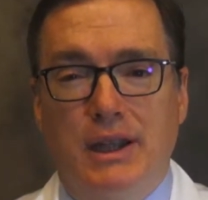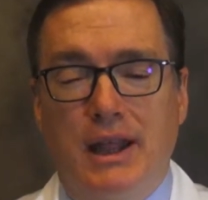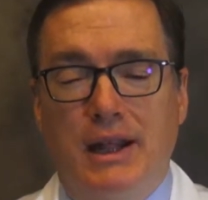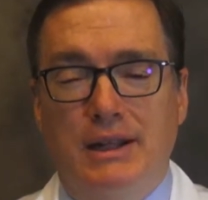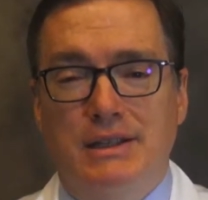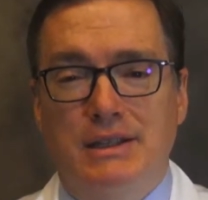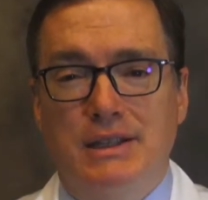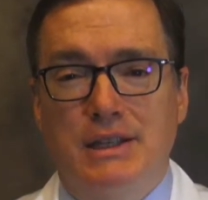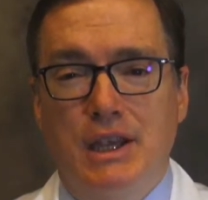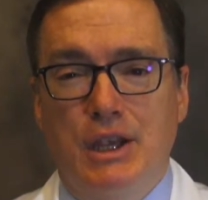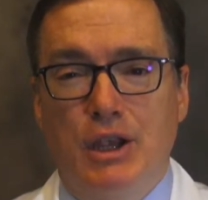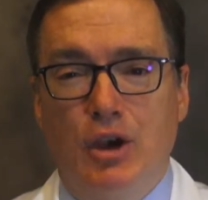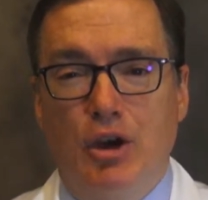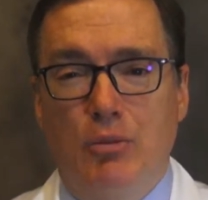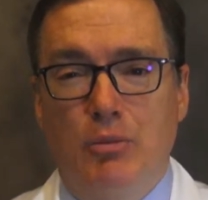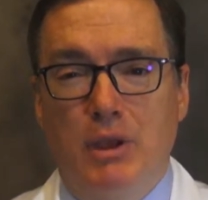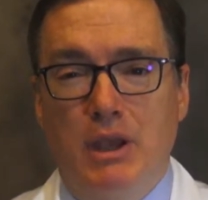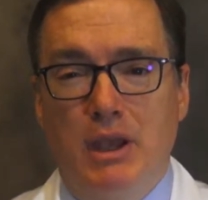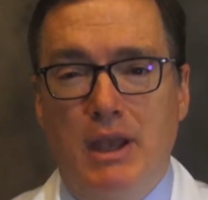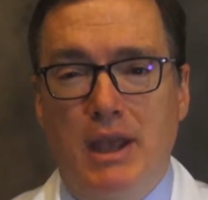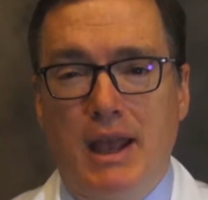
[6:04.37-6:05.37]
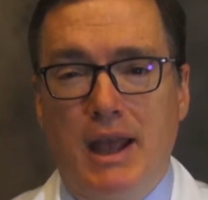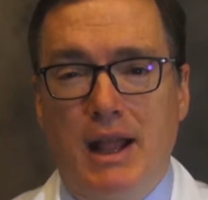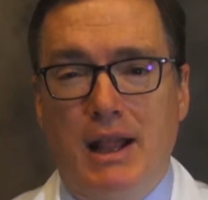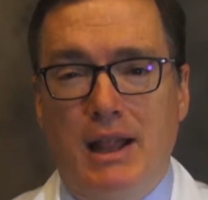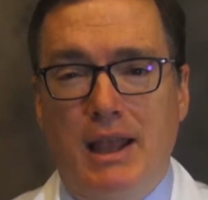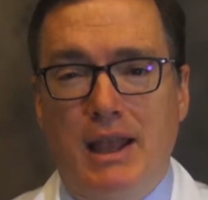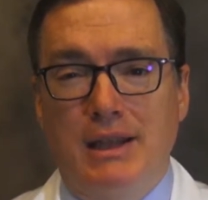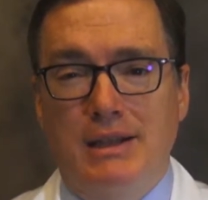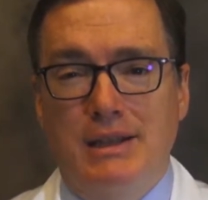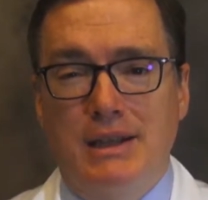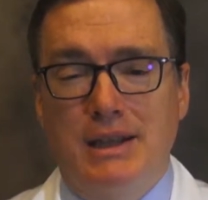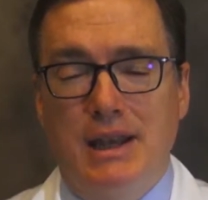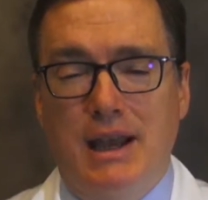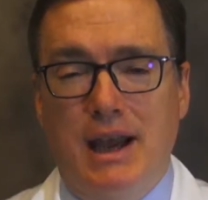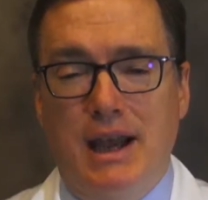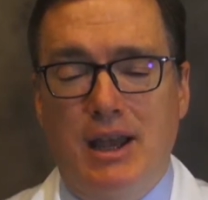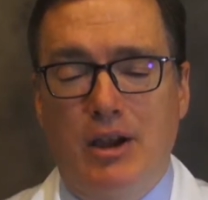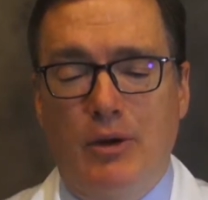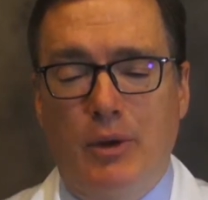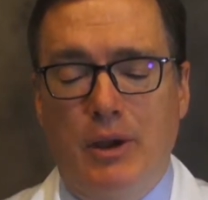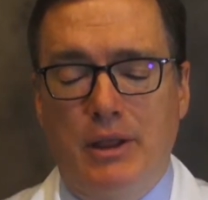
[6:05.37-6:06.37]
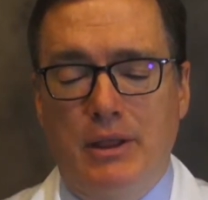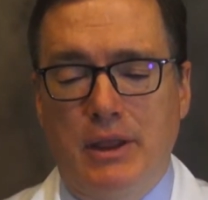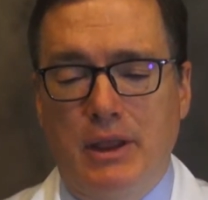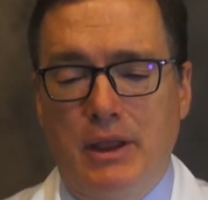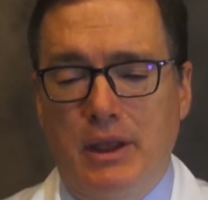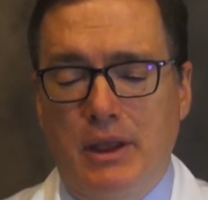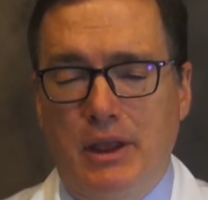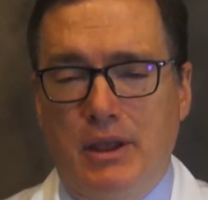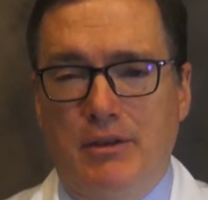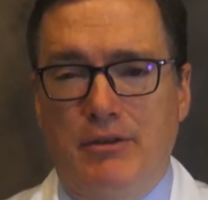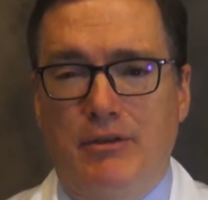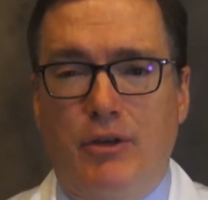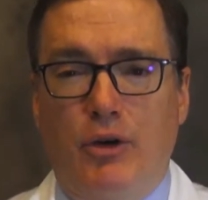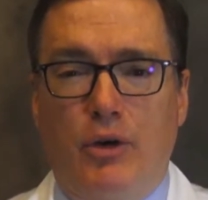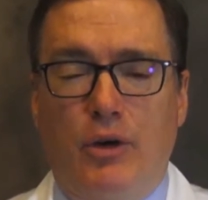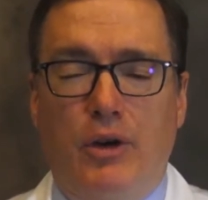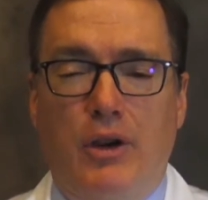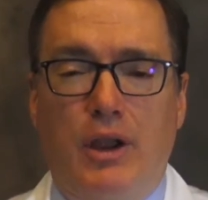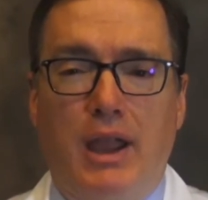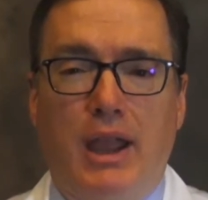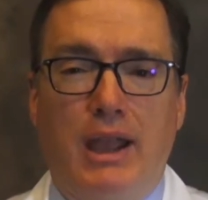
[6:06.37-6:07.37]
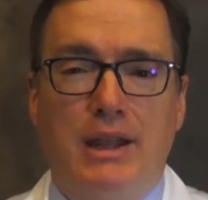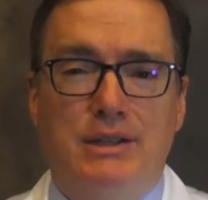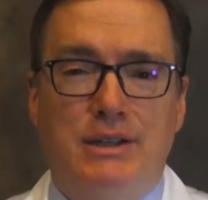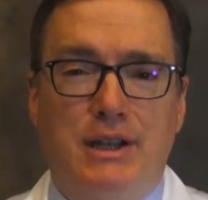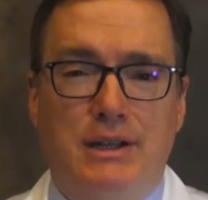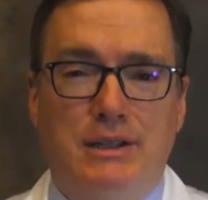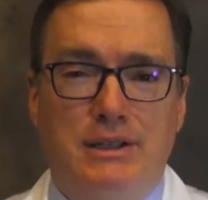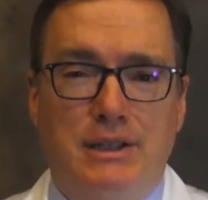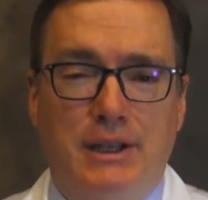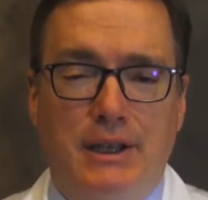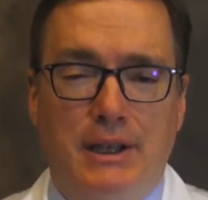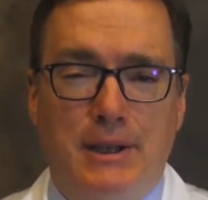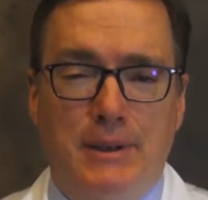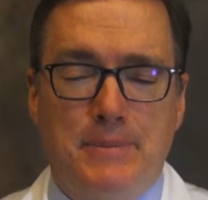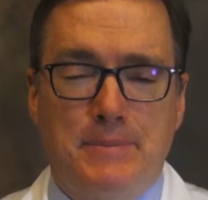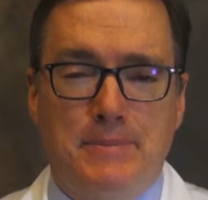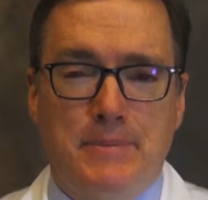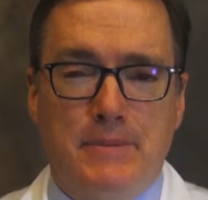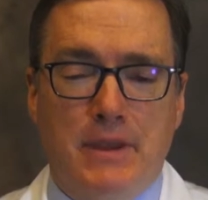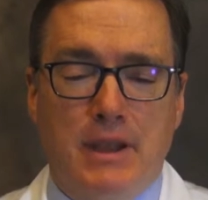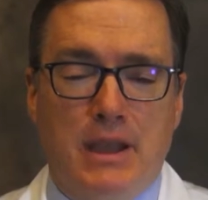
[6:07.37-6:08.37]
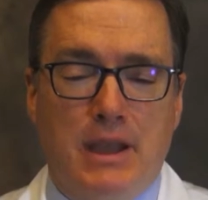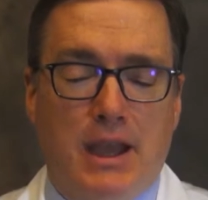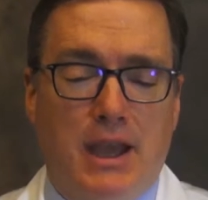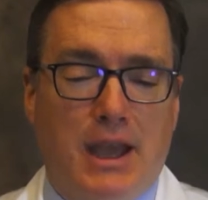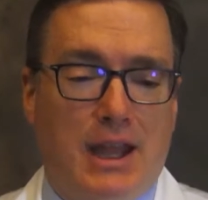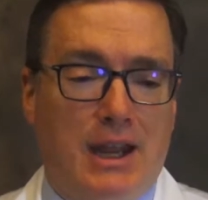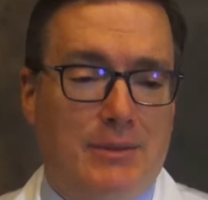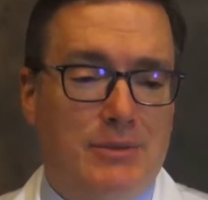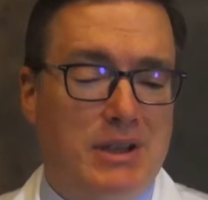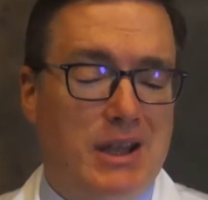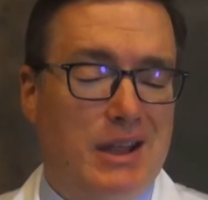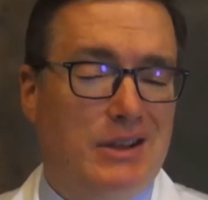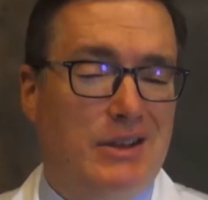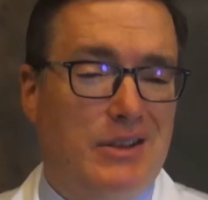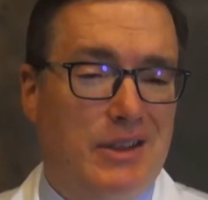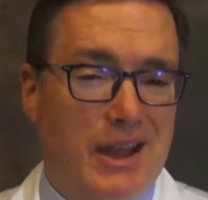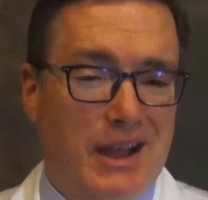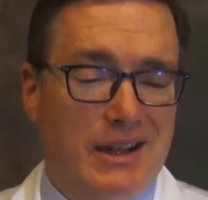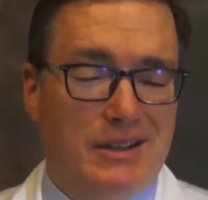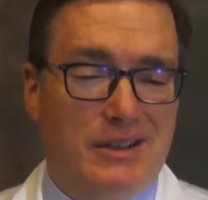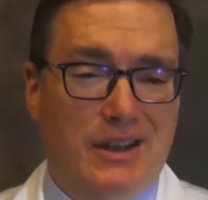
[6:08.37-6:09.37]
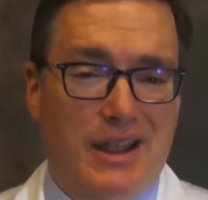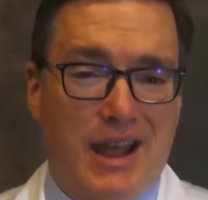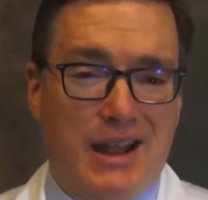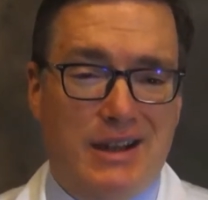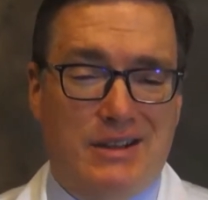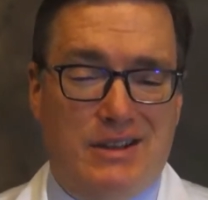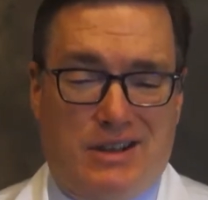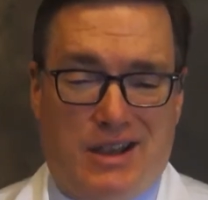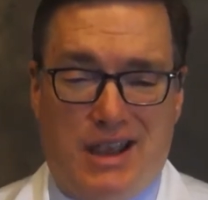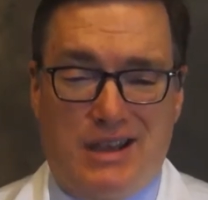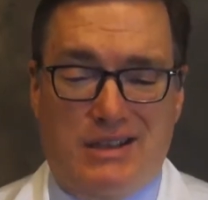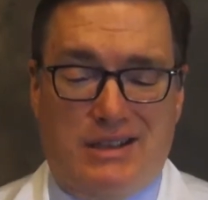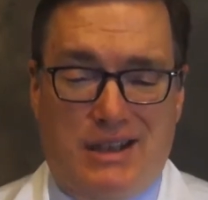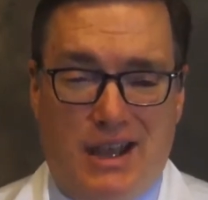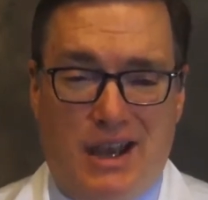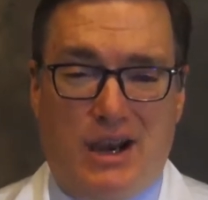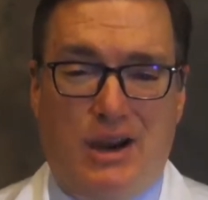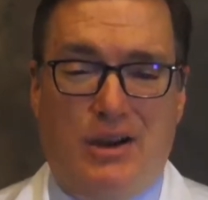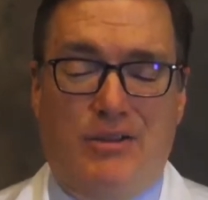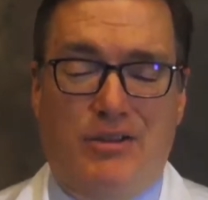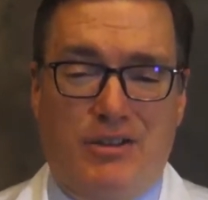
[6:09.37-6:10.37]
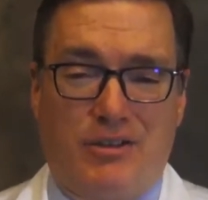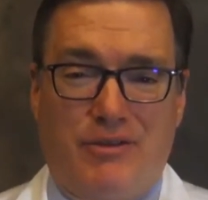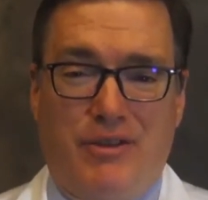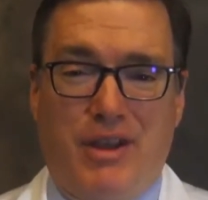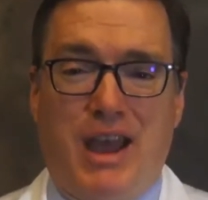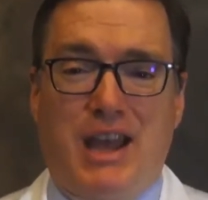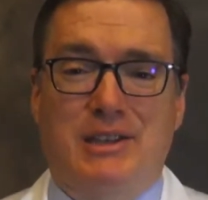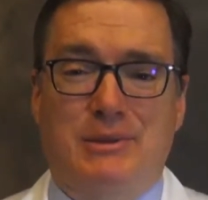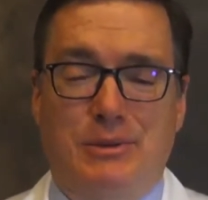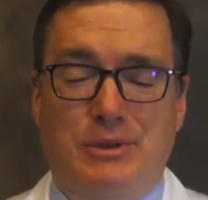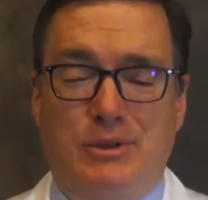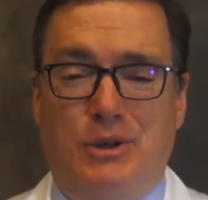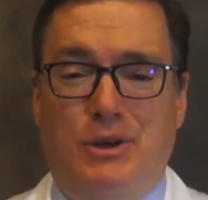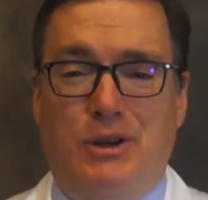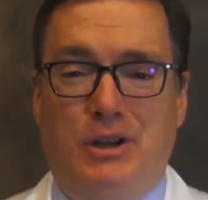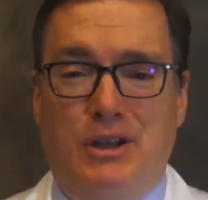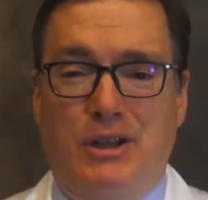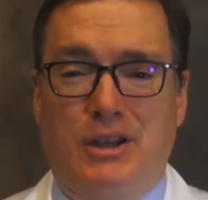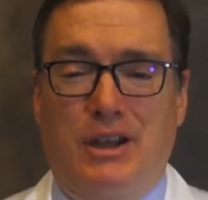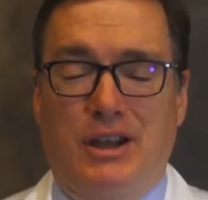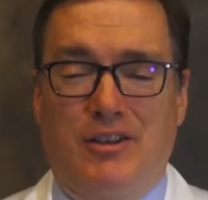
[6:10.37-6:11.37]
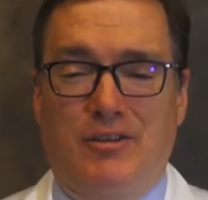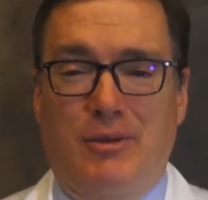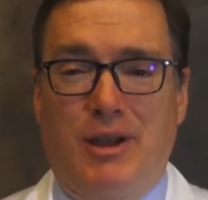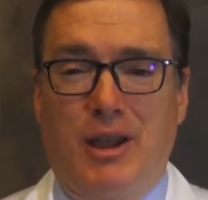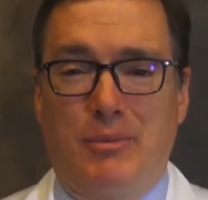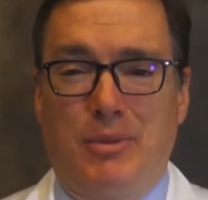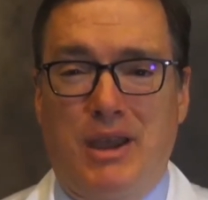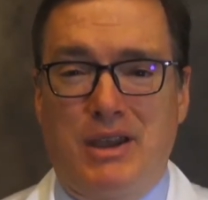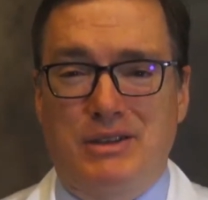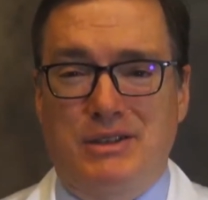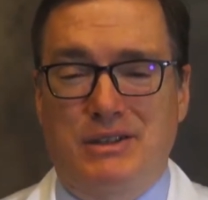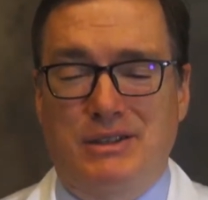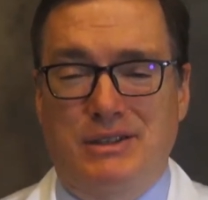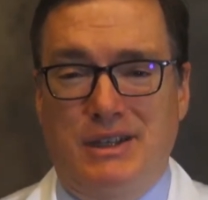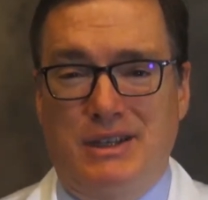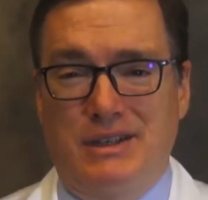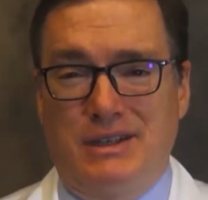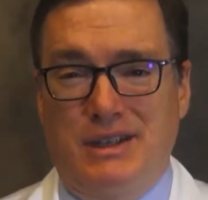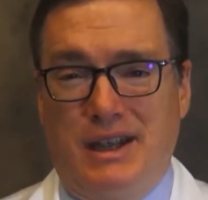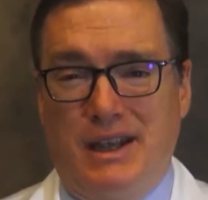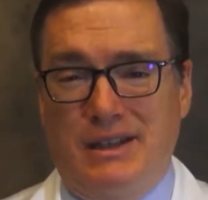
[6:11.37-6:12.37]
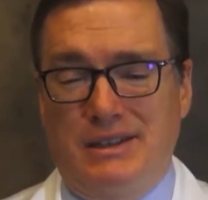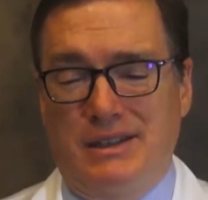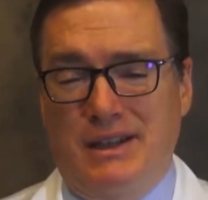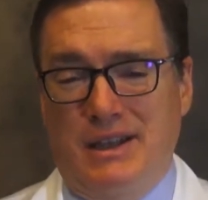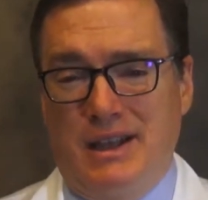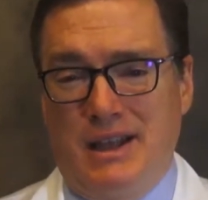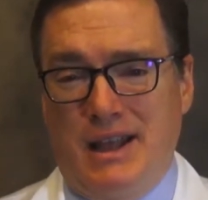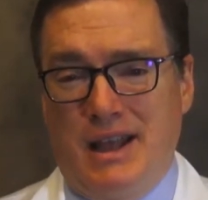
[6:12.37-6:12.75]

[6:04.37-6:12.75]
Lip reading: That's C-O-B-L-A-T-I-O-N for HHT. And I'm telling you that takes care of the vast majority of my patients these days.